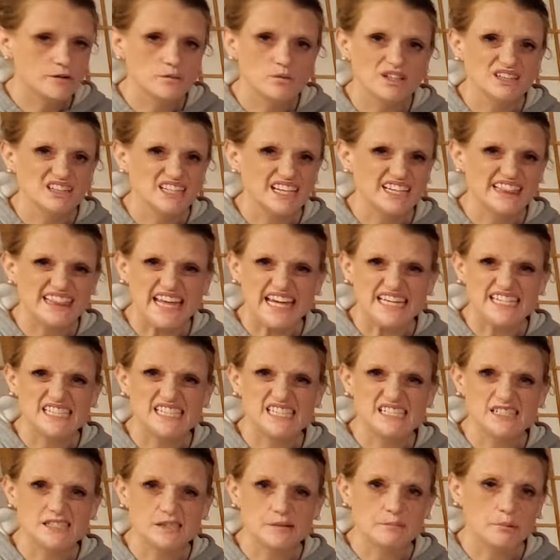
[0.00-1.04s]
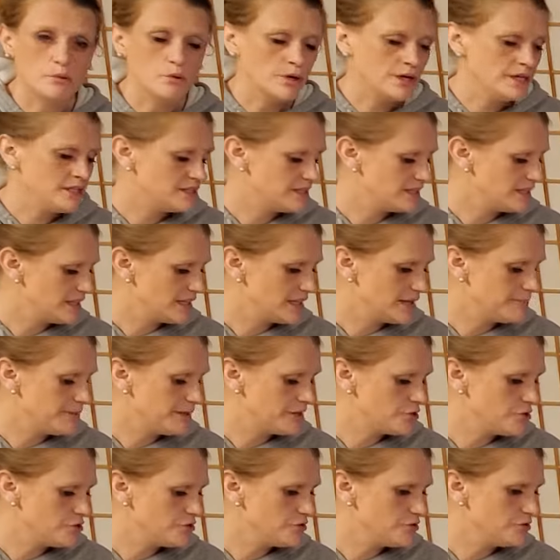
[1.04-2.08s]
one like that, disappointed. I
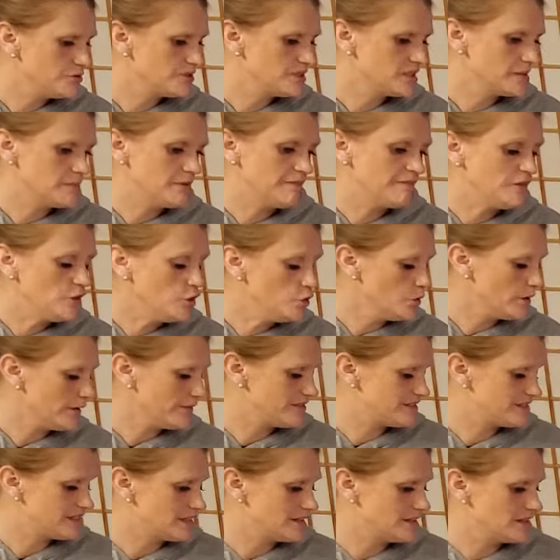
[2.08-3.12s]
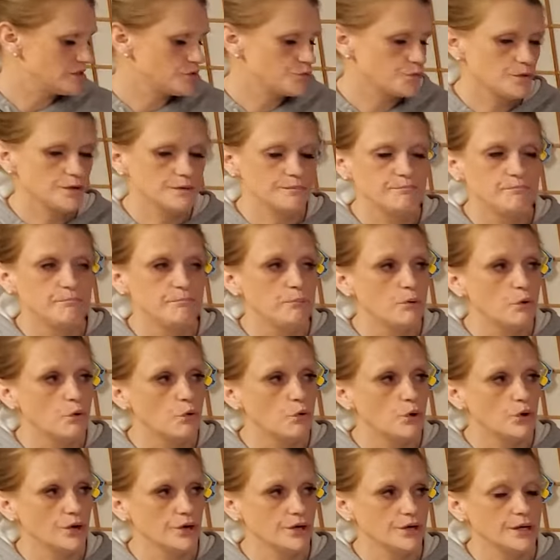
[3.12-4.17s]
bet you some of you have said this word,
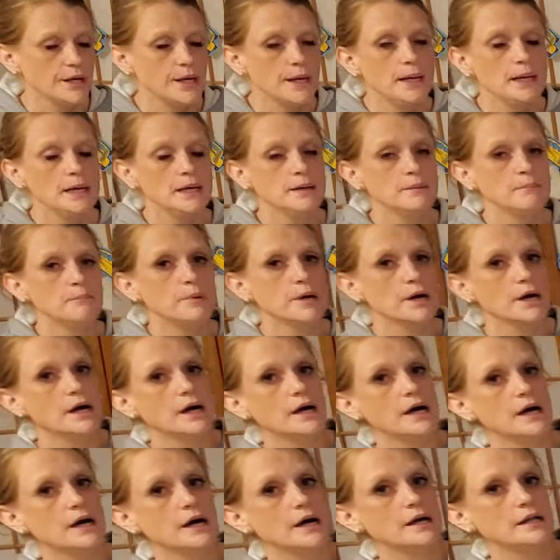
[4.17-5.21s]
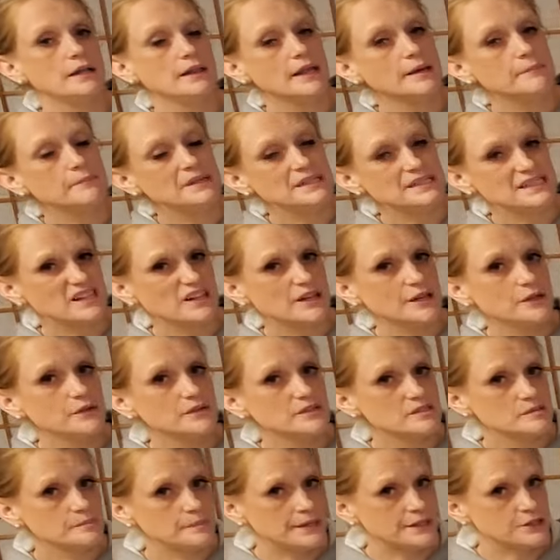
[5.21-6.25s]
bored. But let me tell you,
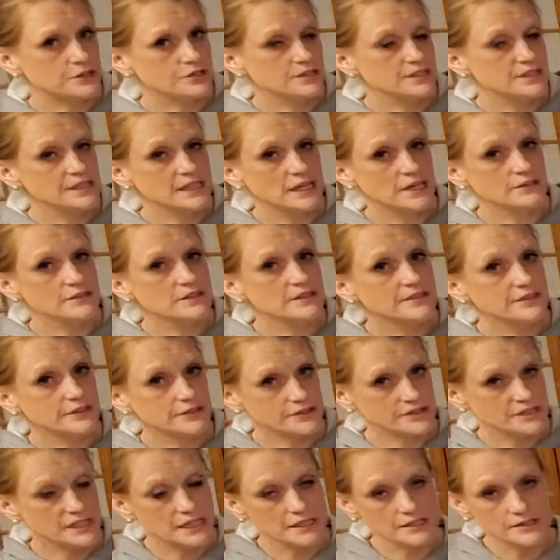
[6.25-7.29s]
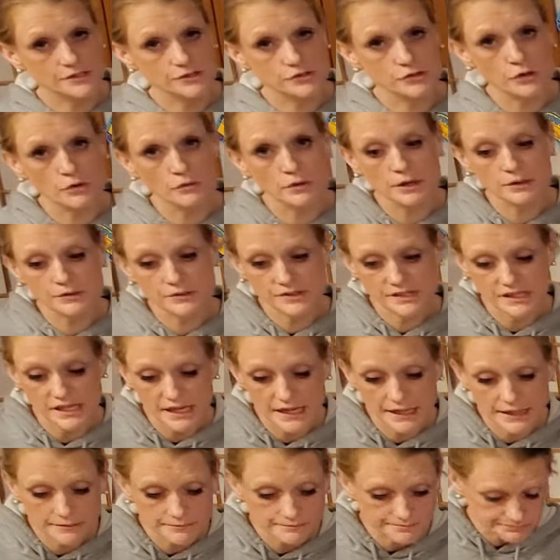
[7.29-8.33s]
especially now that there's not snow
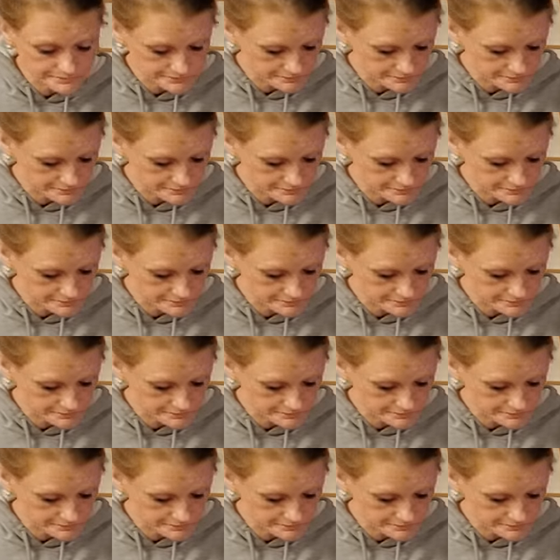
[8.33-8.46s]
outside,